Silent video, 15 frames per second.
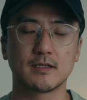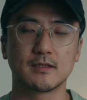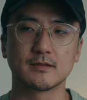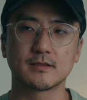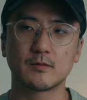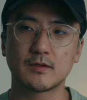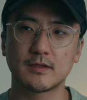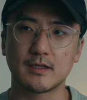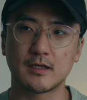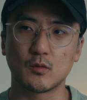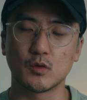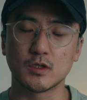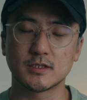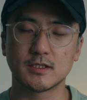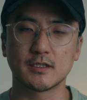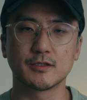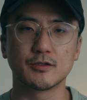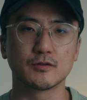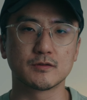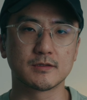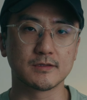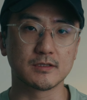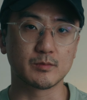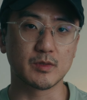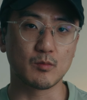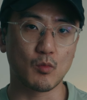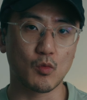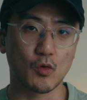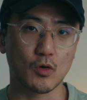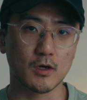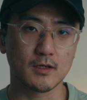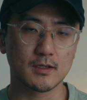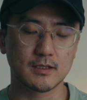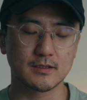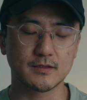and it's something that I wish I'd used a little bit more.